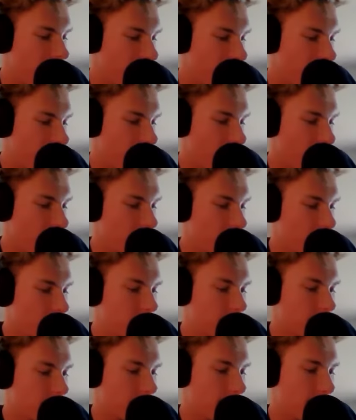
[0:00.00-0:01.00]
And
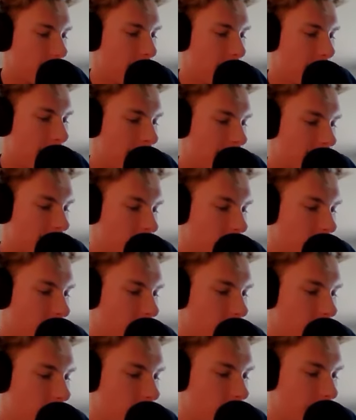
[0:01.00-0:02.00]
Justin, I'm going to pass it over to
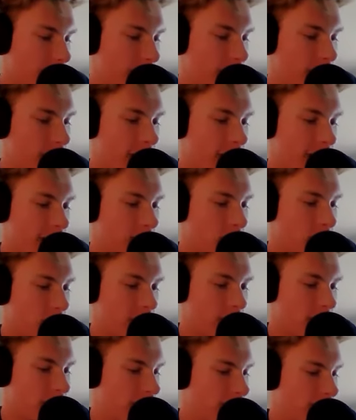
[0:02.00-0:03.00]
you for the next
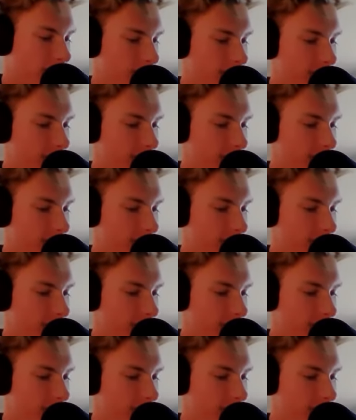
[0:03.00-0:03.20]
question.